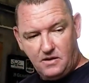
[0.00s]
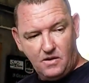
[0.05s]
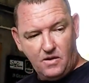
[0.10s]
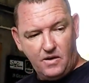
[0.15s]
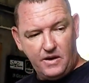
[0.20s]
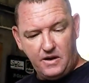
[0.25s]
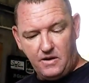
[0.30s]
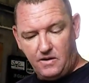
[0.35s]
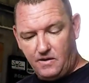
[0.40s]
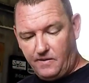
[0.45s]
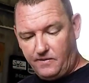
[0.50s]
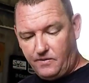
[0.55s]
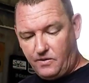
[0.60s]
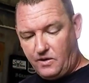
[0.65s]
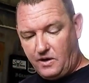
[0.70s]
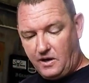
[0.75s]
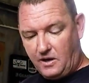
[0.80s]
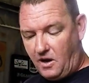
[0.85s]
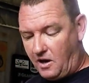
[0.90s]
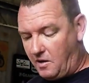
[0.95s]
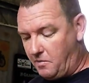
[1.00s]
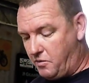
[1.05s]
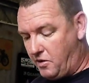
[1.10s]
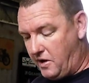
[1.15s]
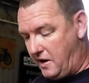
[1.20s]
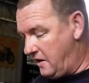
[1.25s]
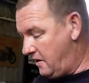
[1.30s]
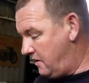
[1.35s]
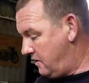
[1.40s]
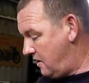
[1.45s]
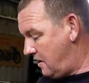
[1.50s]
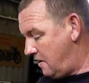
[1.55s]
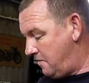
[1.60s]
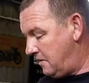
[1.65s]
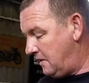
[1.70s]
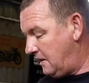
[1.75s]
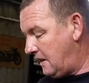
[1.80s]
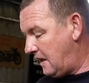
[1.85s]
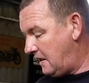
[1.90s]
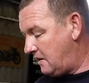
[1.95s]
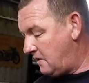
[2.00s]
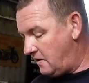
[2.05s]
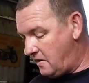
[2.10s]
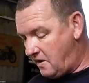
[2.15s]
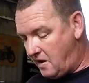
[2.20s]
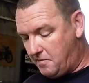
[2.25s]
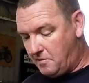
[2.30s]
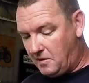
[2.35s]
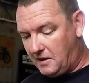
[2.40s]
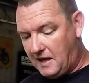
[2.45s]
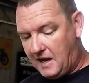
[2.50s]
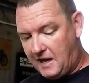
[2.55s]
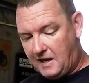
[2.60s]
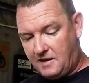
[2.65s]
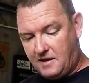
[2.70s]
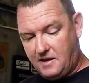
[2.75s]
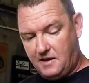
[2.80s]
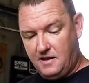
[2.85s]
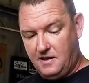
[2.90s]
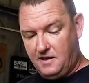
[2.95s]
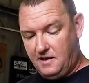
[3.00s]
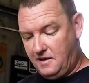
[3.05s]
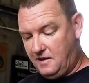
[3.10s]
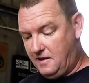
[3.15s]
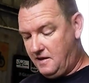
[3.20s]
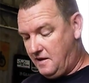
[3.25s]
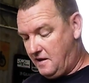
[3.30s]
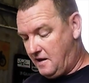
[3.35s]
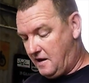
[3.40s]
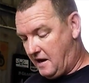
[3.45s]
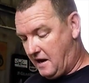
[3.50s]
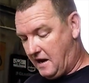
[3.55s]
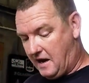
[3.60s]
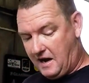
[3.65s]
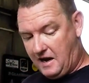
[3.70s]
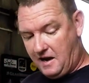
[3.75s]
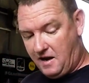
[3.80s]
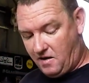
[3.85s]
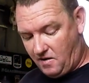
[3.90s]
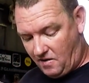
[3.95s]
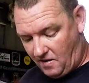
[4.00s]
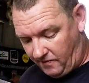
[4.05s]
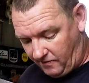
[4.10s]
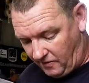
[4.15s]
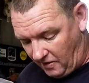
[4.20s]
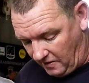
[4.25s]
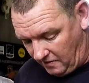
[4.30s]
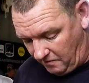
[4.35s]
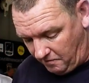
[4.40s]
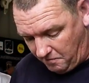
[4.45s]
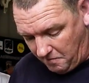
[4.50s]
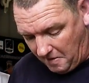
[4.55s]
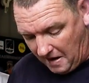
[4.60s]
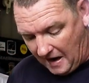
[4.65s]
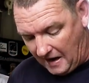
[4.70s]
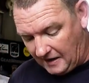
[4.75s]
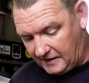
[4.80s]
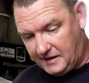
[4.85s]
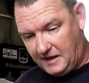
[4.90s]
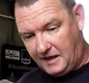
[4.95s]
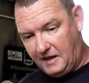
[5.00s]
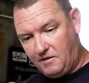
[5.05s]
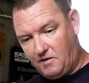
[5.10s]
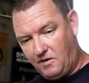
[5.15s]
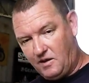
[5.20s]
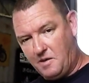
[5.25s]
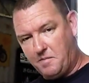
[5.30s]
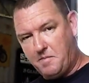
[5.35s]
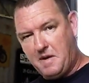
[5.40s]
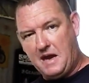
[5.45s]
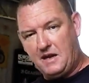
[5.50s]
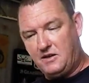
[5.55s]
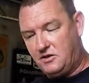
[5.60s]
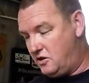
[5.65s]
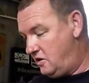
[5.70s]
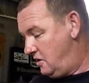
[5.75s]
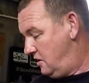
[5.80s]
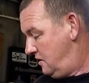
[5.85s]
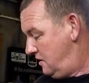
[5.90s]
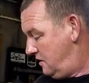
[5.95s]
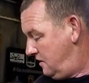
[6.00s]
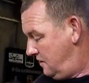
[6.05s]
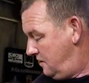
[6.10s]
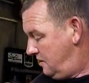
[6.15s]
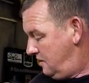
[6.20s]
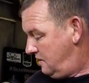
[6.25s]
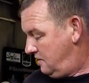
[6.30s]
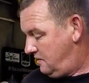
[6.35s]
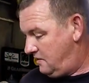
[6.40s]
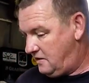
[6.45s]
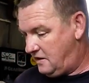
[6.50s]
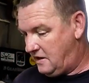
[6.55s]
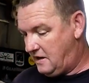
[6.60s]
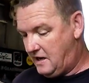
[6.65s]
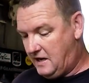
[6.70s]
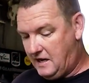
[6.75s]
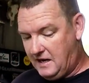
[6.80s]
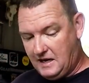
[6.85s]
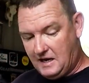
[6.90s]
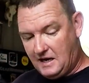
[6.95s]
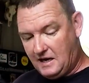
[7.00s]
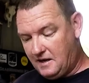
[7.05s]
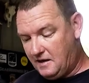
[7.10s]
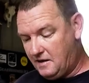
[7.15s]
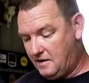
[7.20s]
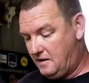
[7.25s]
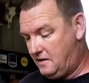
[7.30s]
I've already got a predetermined length. I know my length, and I've got marks here on the bench to here.